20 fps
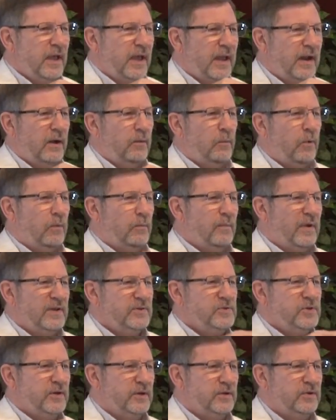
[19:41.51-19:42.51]
And I won't
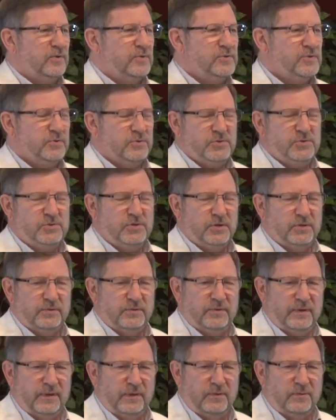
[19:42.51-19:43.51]
mention it because there's
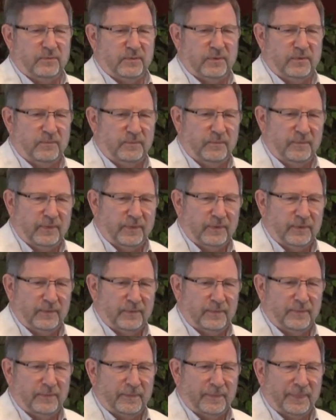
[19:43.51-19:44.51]
children in the room.
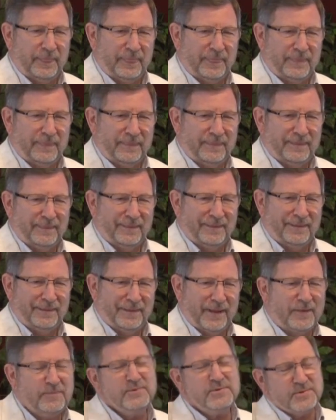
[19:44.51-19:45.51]

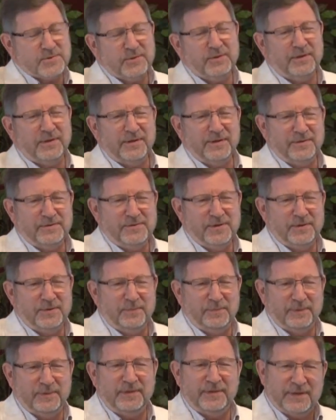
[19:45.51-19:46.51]
I'm just looking at you,
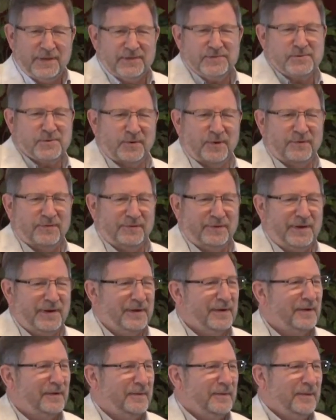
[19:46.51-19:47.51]
but the kids are over
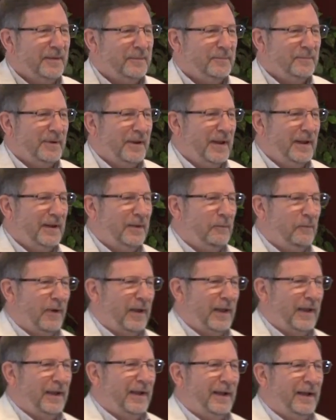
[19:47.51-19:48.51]
here. But
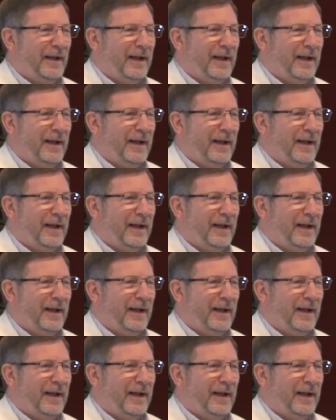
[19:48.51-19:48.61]
anyway,